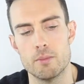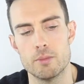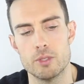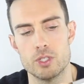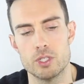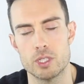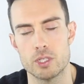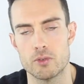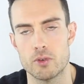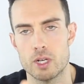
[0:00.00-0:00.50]

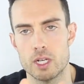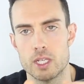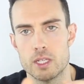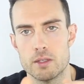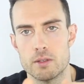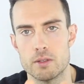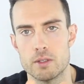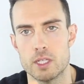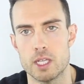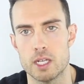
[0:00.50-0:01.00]
If you can
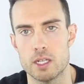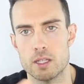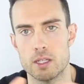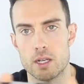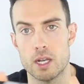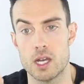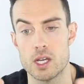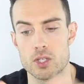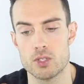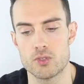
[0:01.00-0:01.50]
really get
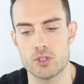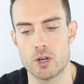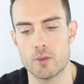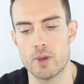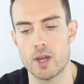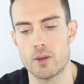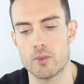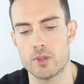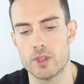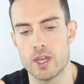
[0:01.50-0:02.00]
the last
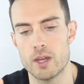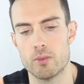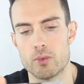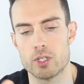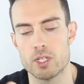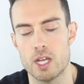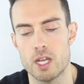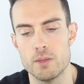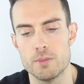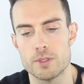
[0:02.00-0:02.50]
drop out with that,
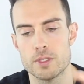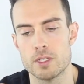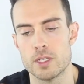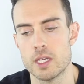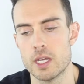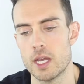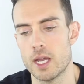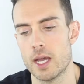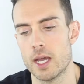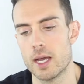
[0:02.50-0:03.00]
which helps.